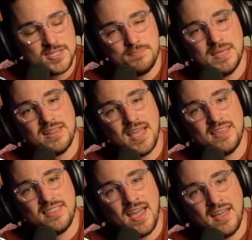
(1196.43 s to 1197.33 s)
to be
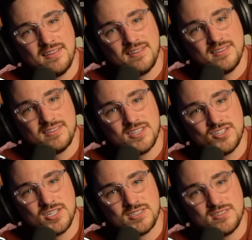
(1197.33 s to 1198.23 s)
like that, to
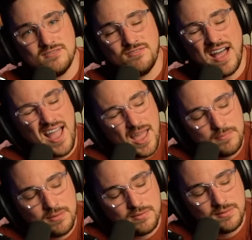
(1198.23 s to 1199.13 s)
just
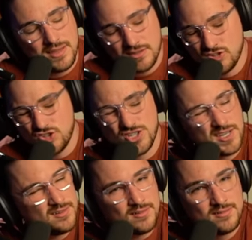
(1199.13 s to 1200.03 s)
vibe and
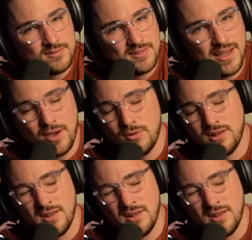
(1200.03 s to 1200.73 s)
chill. I would